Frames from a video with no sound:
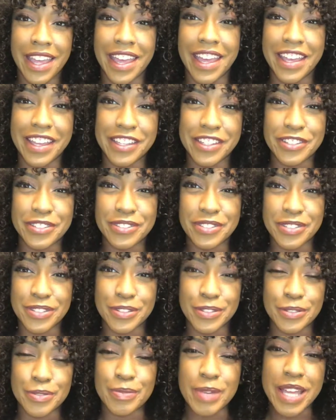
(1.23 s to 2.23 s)
Hey
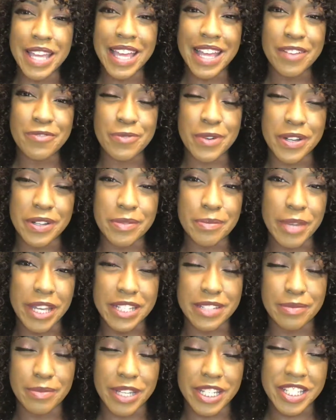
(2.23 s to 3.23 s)
YouTube, welcome
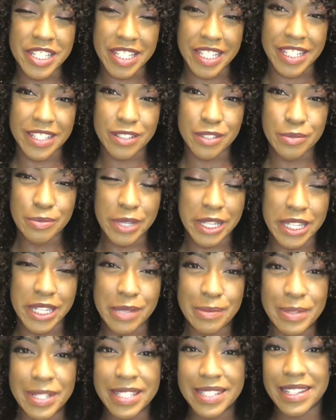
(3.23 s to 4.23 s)
back to my channel. My
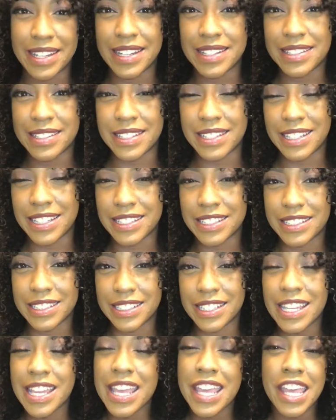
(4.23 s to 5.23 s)
name is
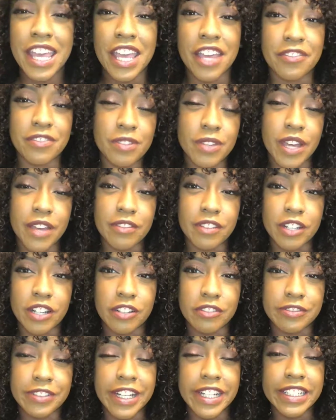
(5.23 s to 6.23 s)
Tatiana. If you haven't
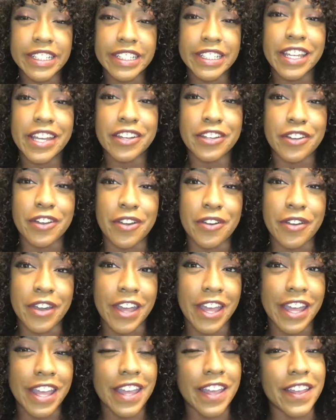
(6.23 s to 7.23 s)
already, go
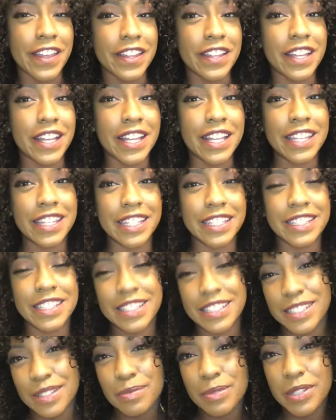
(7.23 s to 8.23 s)
ahead and click the
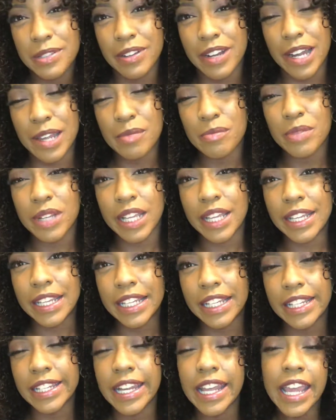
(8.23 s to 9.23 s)
subscribe
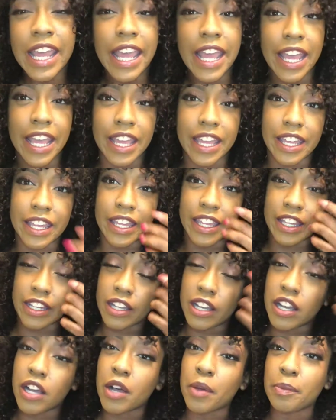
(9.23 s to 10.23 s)
button and
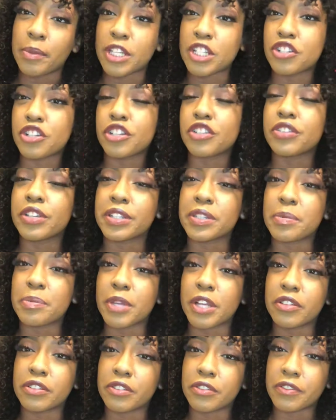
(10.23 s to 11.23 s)
make sure you hit the
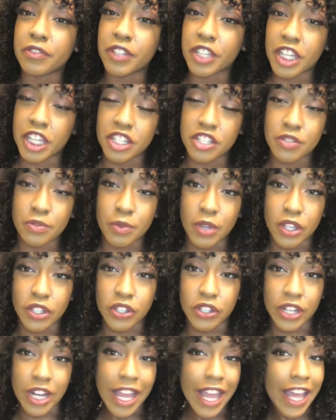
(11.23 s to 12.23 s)
bell notification while
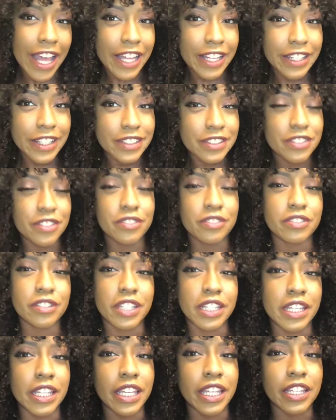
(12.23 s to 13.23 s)
you're at it so you
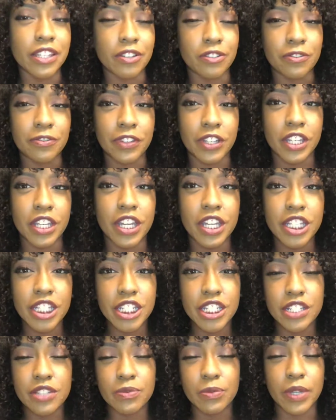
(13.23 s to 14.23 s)
can get
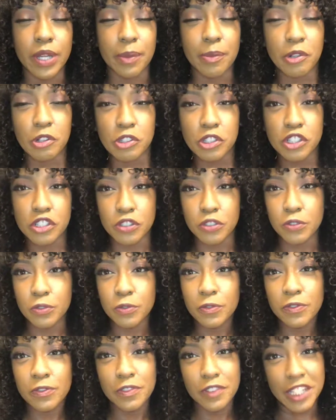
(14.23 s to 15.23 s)
notifications when I post
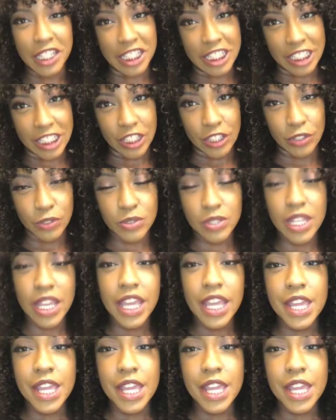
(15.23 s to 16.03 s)
new videos.